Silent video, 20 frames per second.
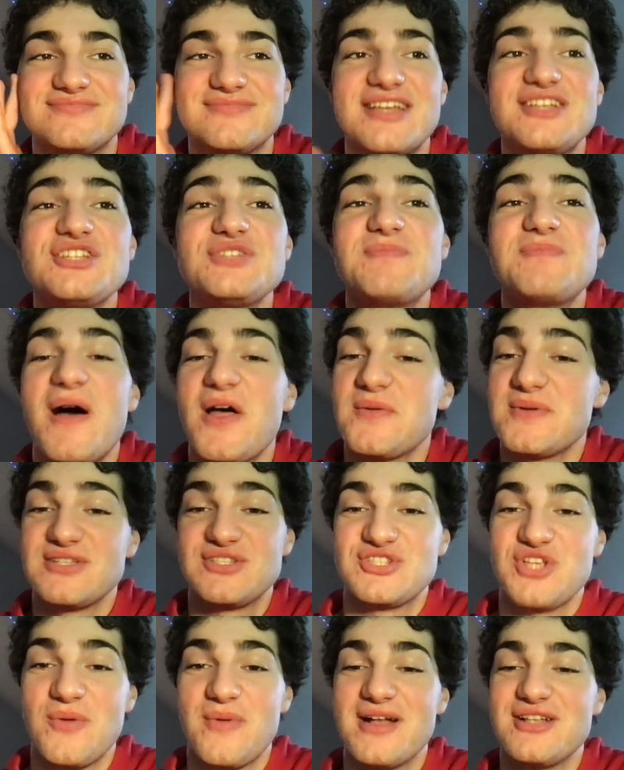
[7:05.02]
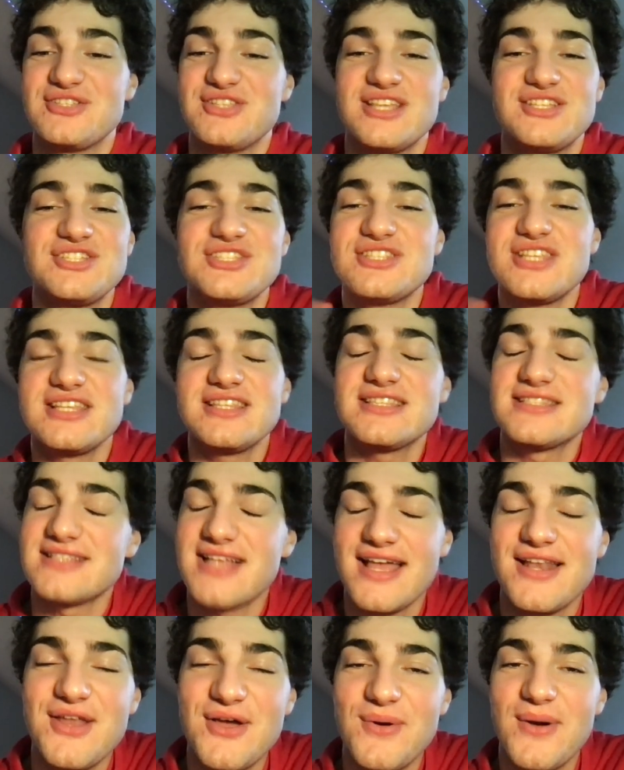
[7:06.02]
just bothered me so much. That's just like the
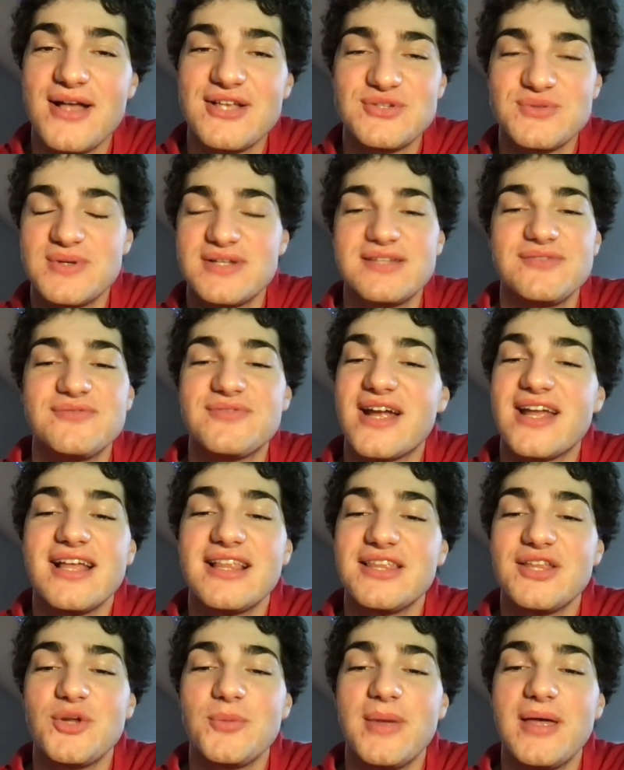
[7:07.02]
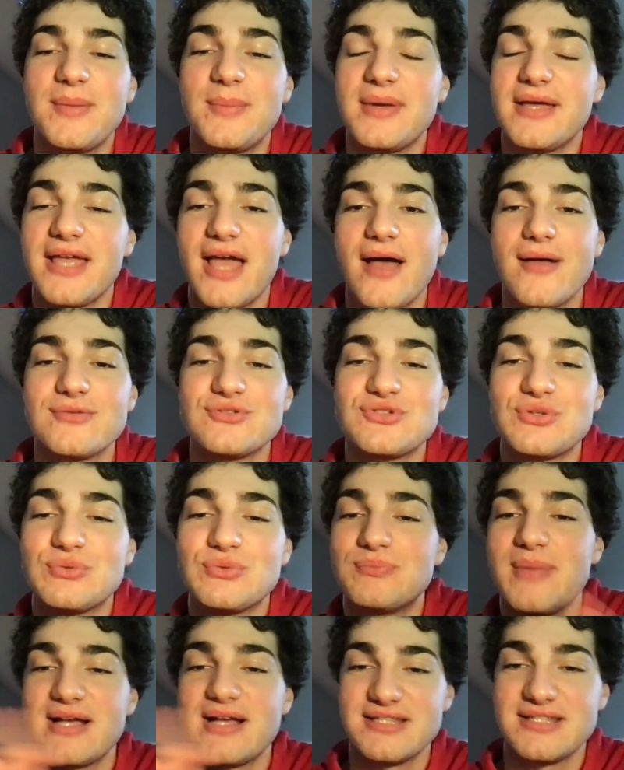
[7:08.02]
side note. I just wanted to rant a little bit, but yeah, so
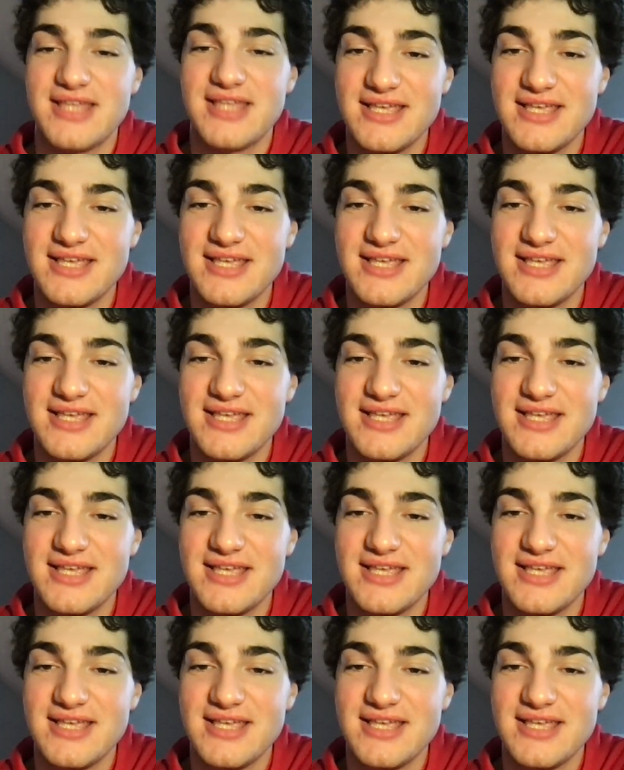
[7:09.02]
back to the